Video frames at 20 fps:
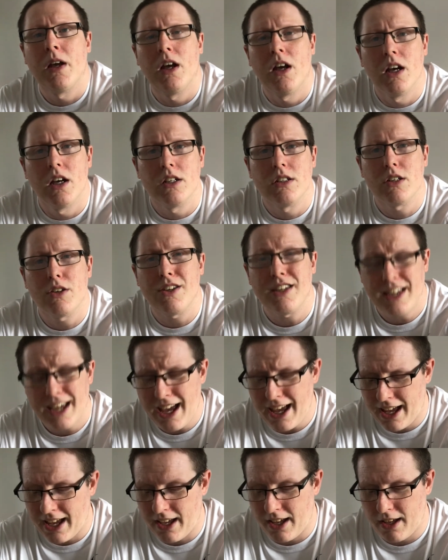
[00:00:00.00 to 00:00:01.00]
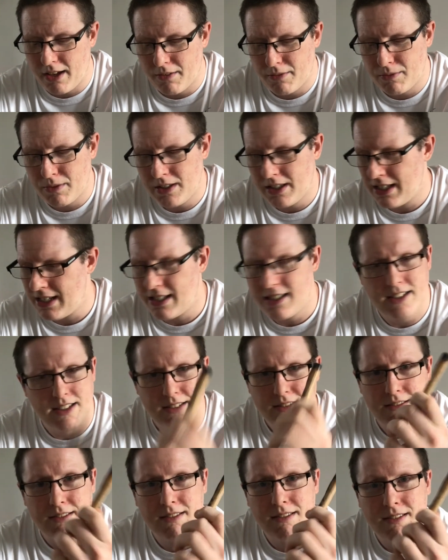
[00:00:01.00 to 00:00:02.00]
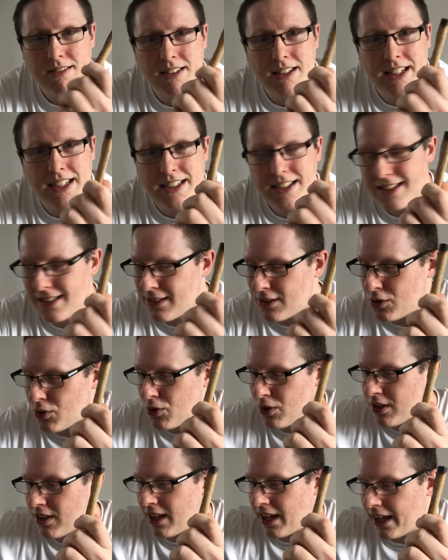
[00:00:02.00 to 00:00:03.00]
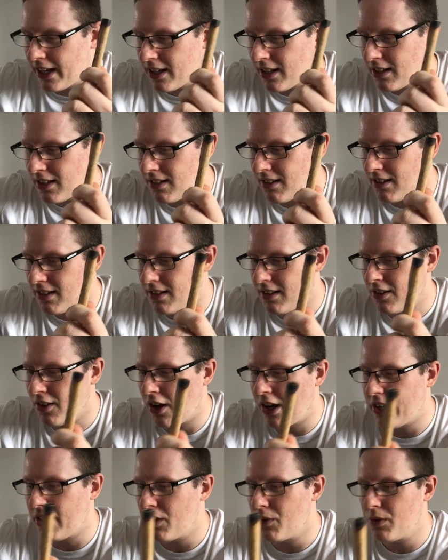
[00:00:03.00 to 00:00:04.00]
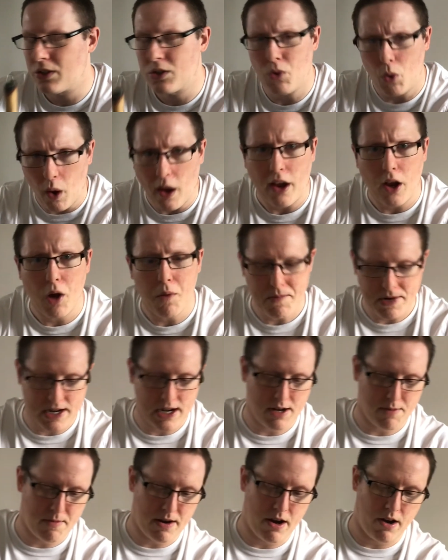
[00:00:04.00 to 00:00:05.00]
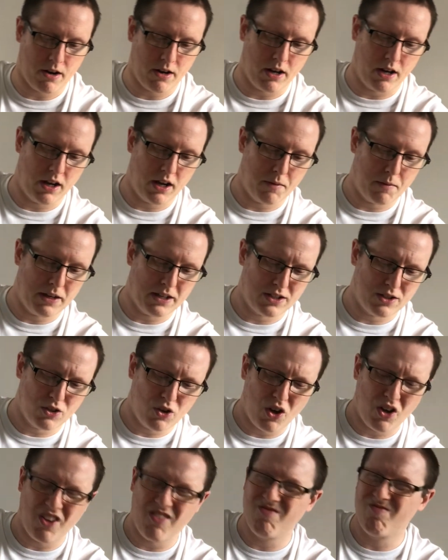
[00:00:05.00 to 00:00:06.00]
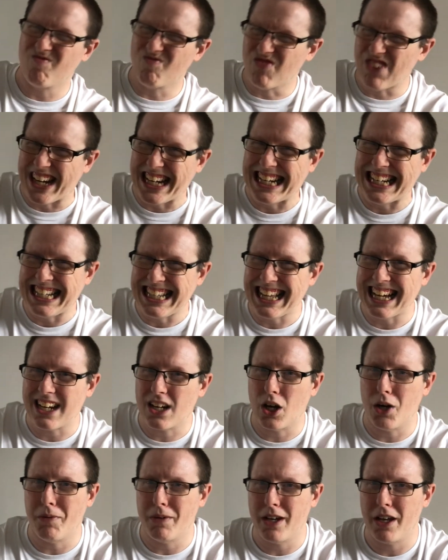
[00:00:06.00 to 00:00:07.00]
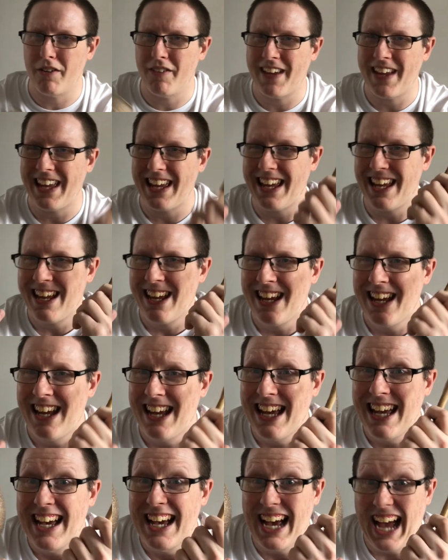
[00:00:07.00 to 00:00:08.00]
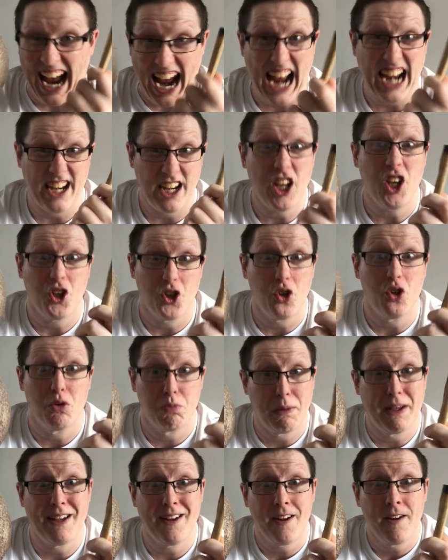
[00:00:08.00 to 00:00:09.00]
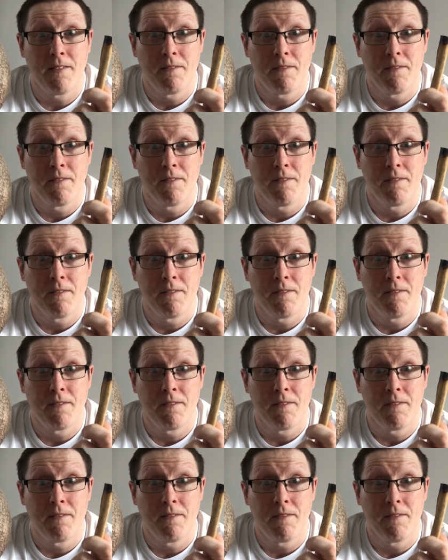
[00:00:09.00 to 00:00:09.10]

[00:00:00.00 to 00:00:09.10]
So yeah, this is the sort of thing that I know is quite common in America, but it's not really that common over here, and it should be.